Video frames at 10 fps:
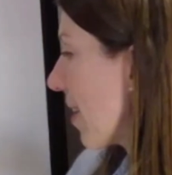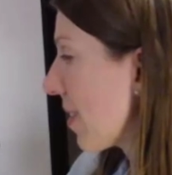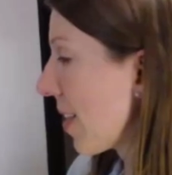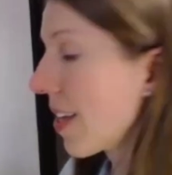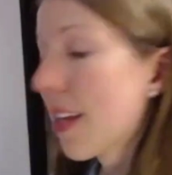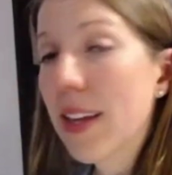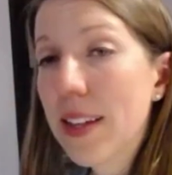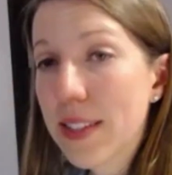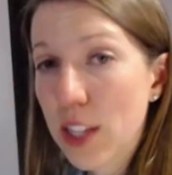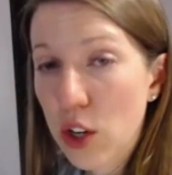has to
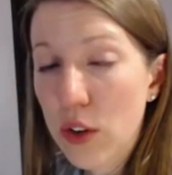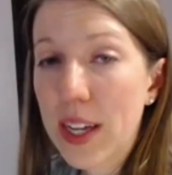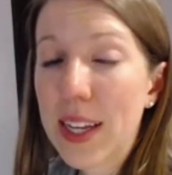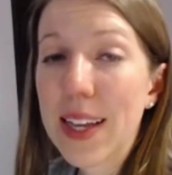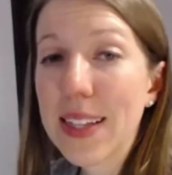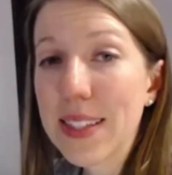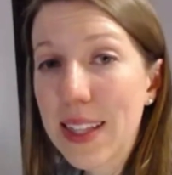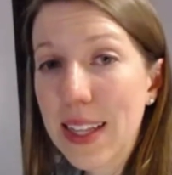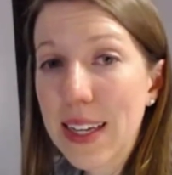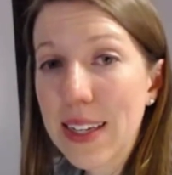secrete
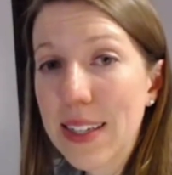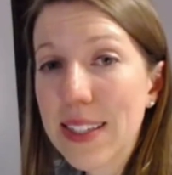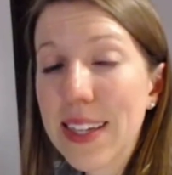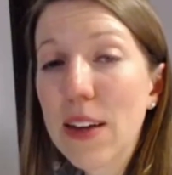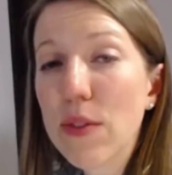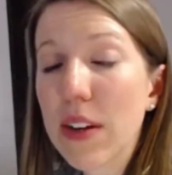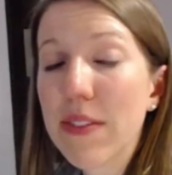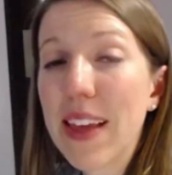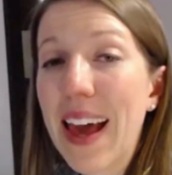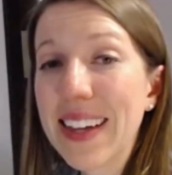insulin to get rid
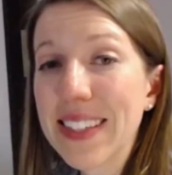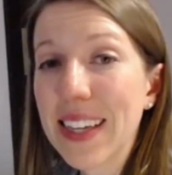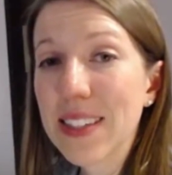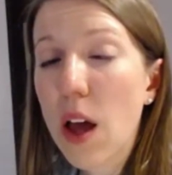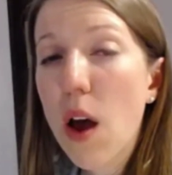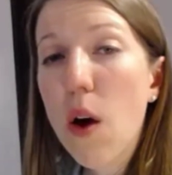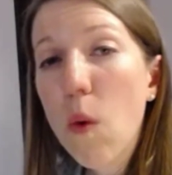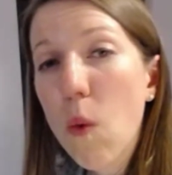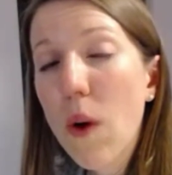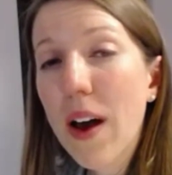of the excess.
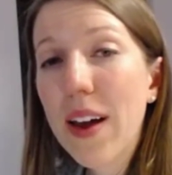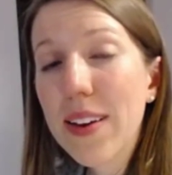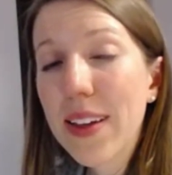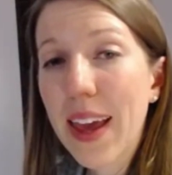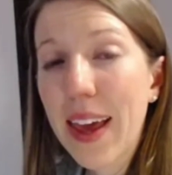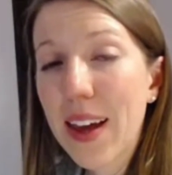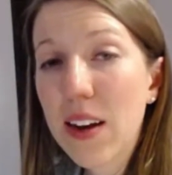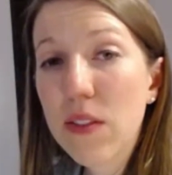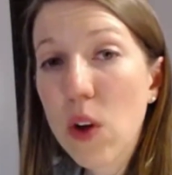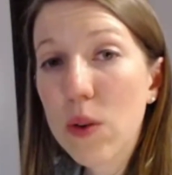1 can of